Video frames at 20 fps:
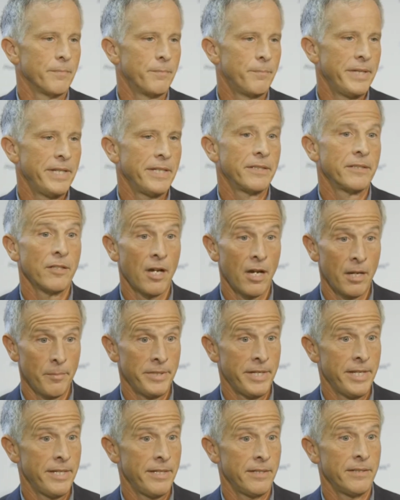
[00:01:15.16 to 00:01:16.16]
Being
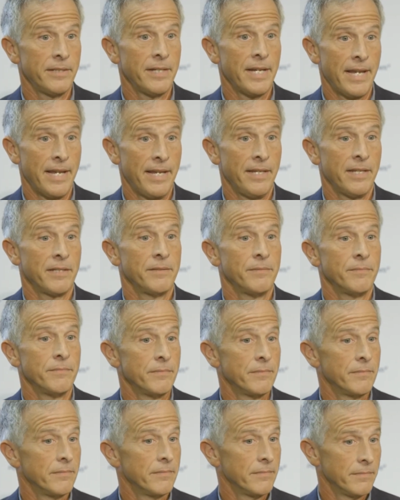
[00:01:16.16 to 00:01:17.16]
nominated and
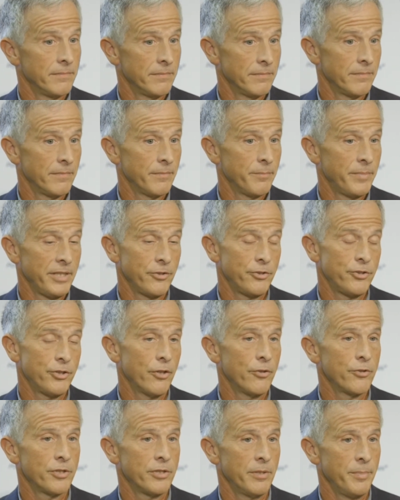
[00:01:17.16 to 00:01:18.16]
being
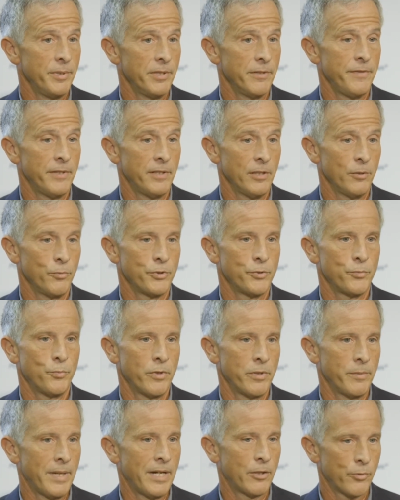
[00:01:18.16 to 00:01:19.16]
chosen to be a fellow was
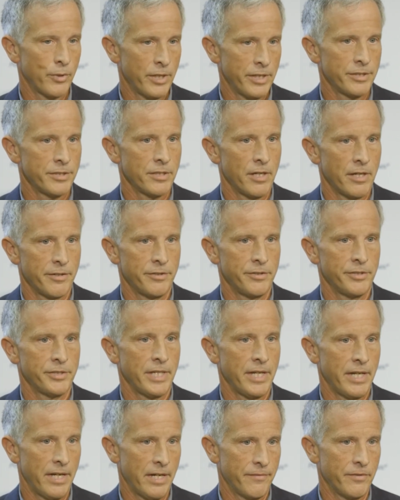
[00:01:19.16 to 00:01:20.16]
one of my greatest honors
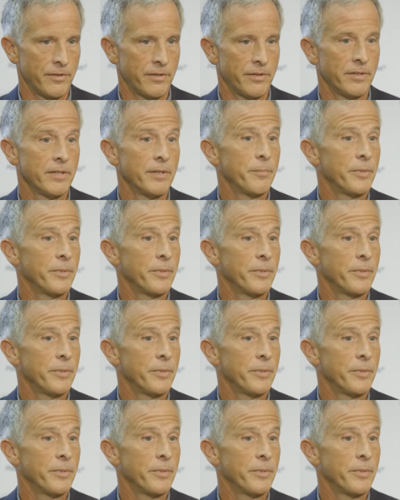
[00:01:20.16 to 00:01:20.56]
ever,